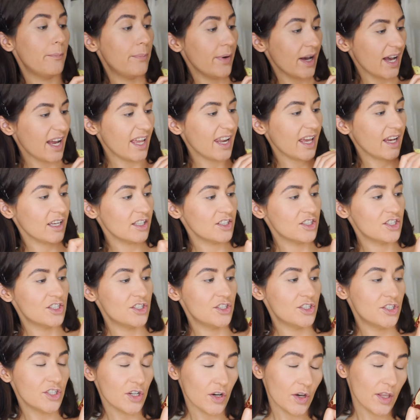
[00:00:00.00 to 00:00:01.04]
but I
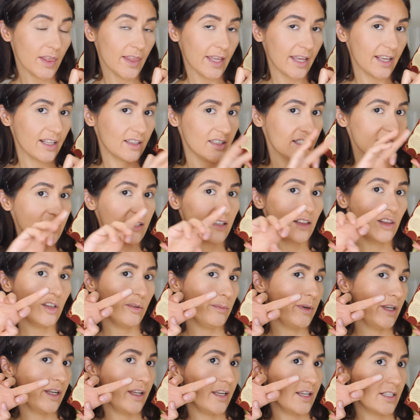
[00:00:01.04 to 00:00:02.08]
don't like this
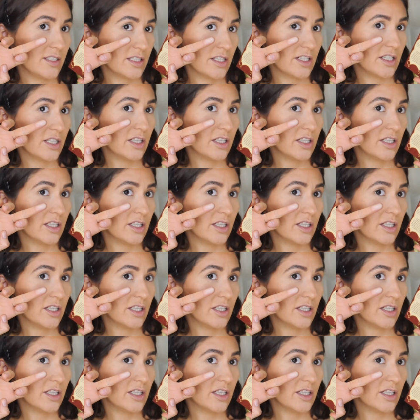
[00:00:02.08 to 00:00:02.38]
illuminator.